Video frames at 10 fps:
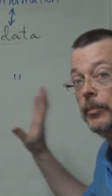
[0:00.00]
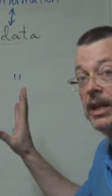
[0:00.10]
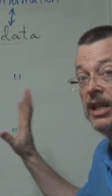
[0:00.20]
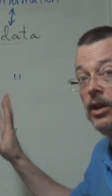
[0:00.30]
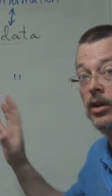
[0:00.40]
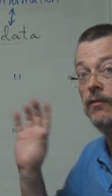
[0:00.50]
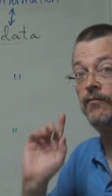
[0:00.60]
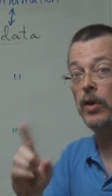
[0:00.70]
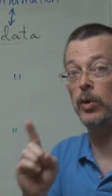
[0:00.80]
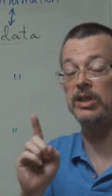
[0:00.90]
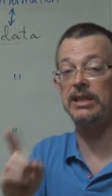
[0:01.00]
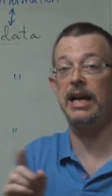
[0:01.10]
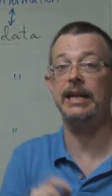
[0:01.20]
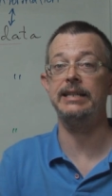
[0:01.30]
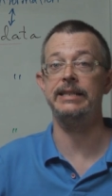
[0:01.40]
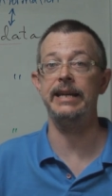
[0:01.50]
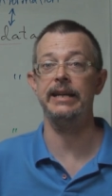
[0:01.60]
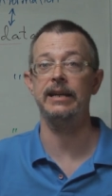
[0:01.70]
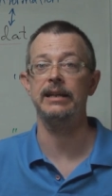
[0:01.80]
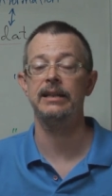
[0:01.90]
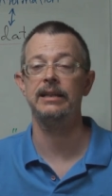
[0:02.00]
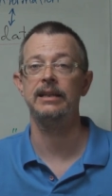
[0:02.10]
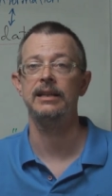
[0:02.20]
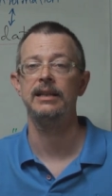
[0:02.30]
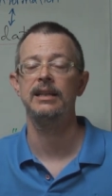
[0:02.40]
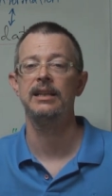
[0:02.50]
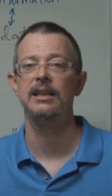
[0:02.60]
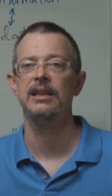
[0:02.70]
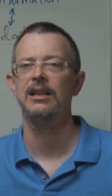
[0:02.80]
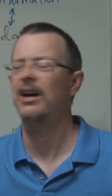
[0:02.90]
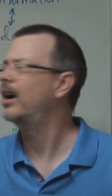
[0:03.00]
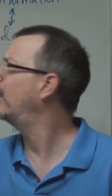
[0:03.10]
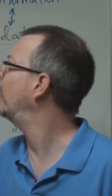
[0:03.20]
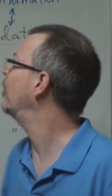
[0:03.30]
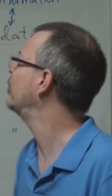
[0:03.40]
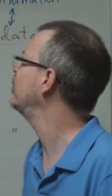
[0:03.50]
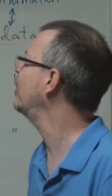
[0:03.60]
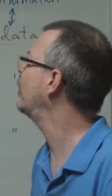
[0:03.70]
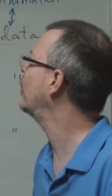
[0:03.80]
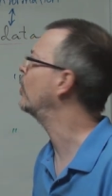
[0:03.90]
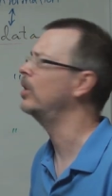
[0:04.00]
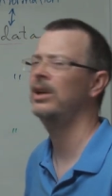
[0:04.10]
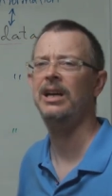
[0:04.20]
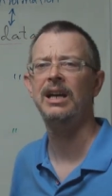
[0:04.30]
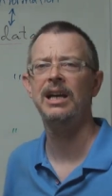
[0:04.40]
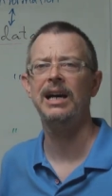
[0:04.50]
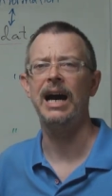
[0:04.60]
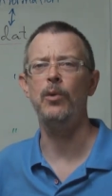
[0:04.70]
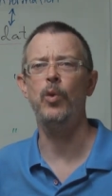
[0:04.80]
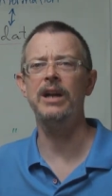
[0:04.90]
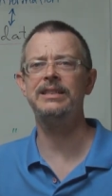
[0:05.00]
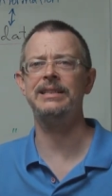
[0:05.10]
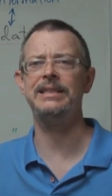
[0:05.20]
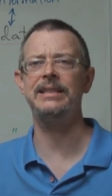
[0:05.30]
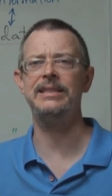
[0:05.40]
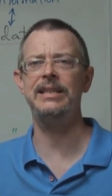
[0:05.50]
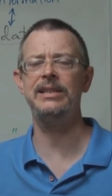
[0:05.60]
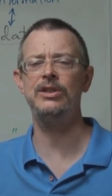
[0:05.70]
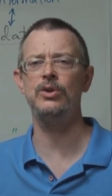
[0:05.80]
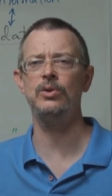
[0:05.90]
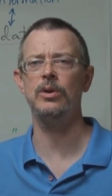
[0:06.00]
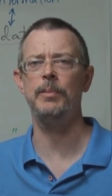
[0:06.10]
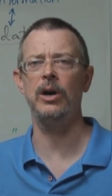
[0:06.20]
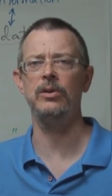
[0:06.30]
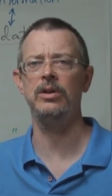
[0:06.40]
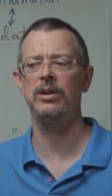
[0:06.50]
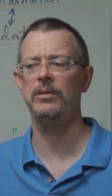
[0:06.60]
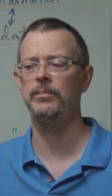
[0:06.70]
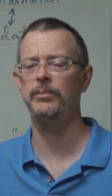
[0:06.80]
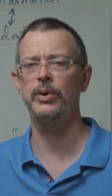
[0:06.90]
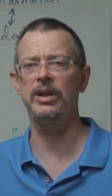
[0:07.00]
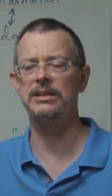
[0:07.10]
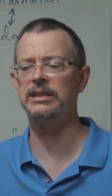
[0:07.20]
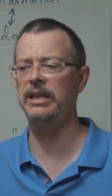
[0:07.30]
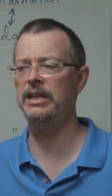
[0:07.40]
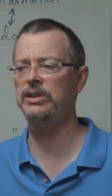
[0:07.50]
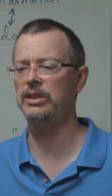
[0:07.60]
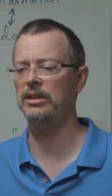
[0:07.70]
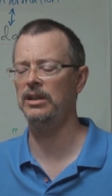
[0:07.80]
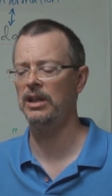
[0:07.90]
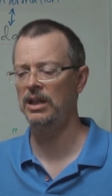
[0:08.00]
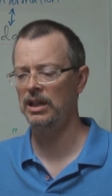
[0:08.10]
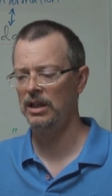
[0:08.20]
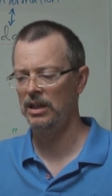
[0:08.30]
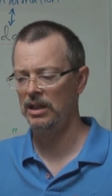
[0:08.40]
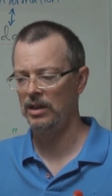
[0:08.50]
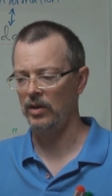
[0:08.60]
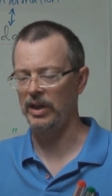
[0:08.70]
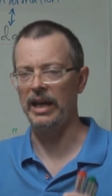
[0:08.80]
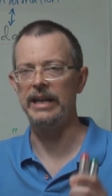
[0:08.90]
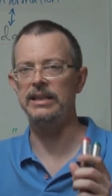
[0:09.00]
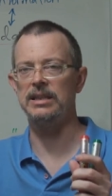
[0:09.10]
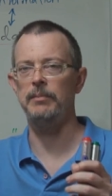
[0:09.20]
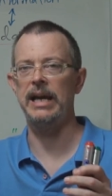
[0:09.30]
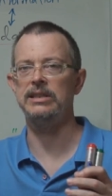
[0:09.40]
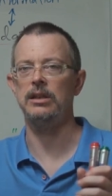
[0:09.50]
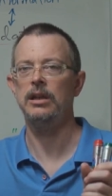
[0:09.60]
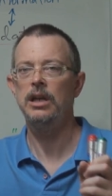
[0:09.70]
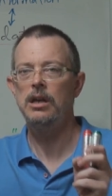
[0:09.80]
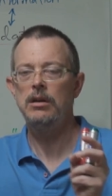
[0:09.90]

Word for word: but here focus on data. Oh no, I wanted to teach you about pronunciation. Okay, I need some magic.